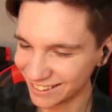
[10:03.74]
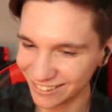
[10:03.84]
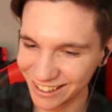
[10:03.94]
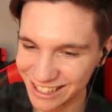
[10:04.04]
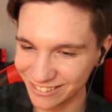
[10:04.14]

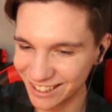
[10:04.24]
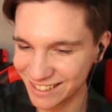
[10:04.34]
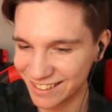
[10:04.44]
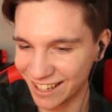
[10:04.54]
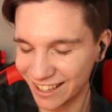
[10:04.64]
Watch
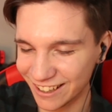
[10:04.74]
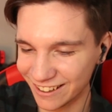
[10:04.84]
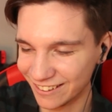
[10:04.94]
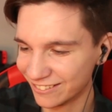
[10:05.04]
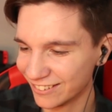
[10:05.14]
this
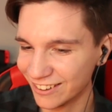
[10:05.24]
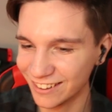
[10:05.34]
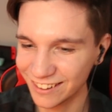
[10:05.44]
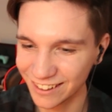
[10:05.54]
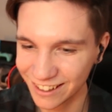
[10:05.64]
guy,
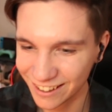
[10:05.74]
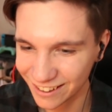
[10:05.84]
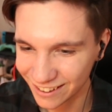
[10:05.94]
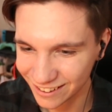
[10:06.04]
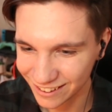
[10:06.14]

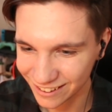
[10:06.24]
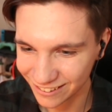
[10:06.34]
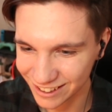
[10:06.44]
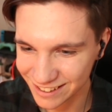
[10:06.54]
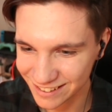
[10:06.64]
watch